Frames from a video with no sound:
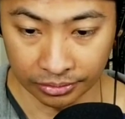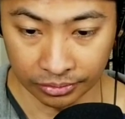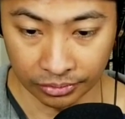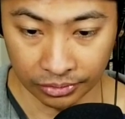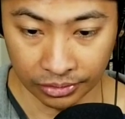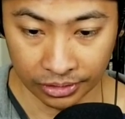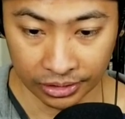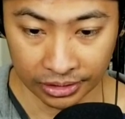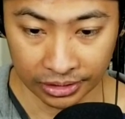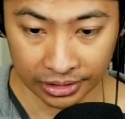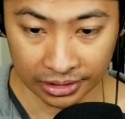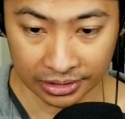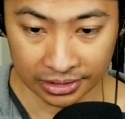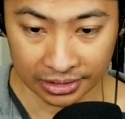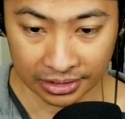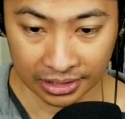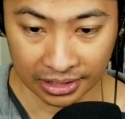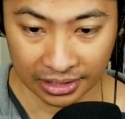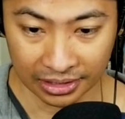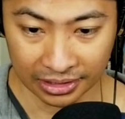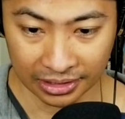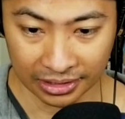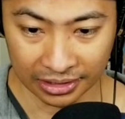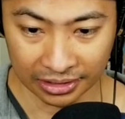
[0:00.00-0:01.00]
What? It's
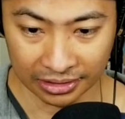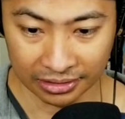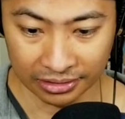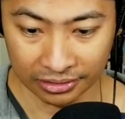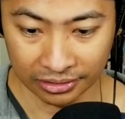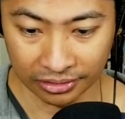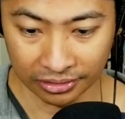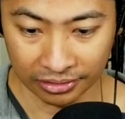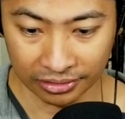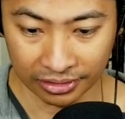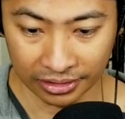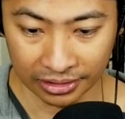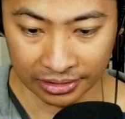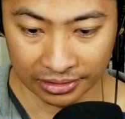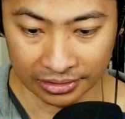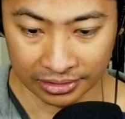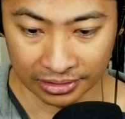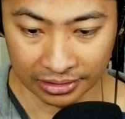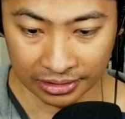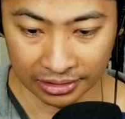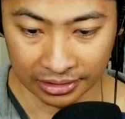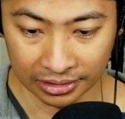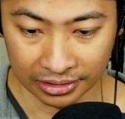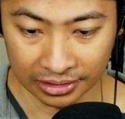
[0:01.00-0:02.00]
got like little things
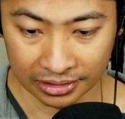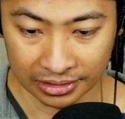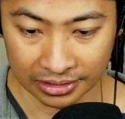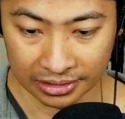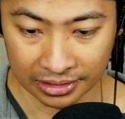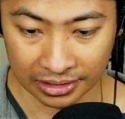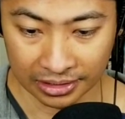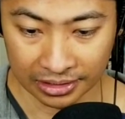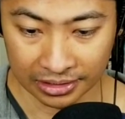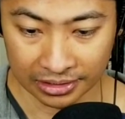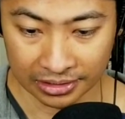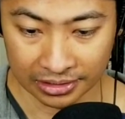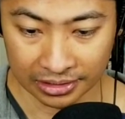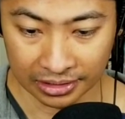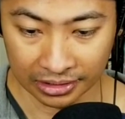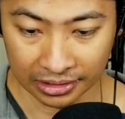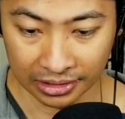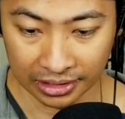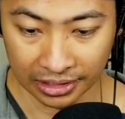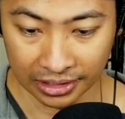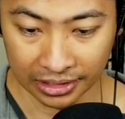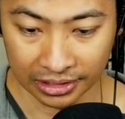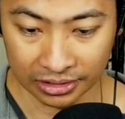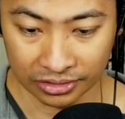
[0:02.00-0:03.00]
in it. It says
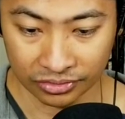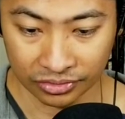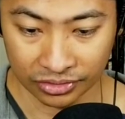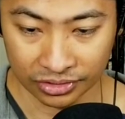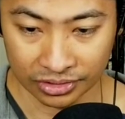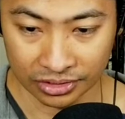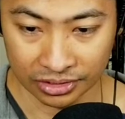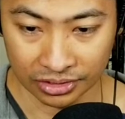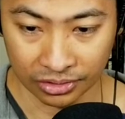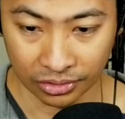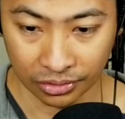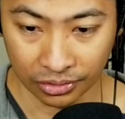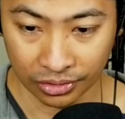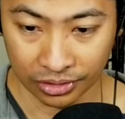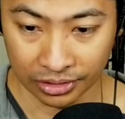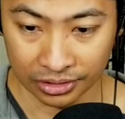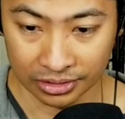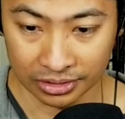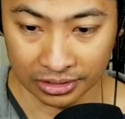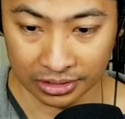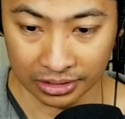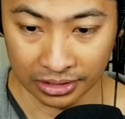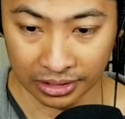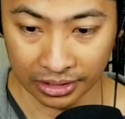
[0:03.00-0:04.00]
Alliance versus Horde.
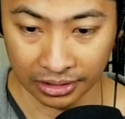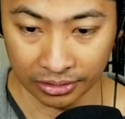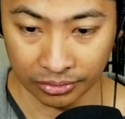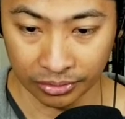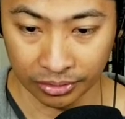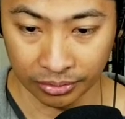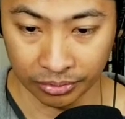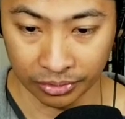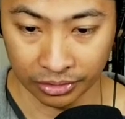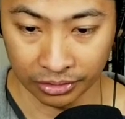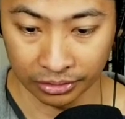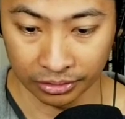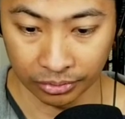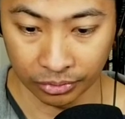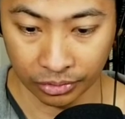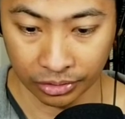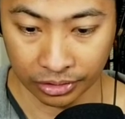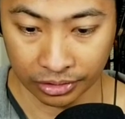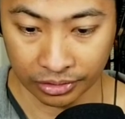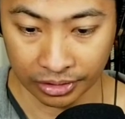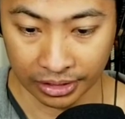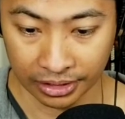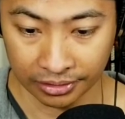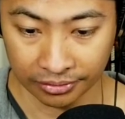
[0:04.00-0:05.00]
This is like what, World of
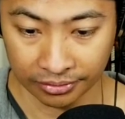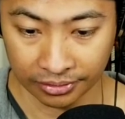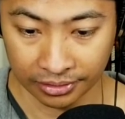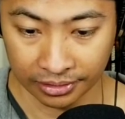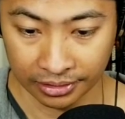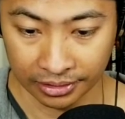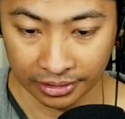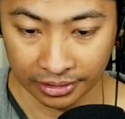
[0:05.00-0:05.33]
Warcraft?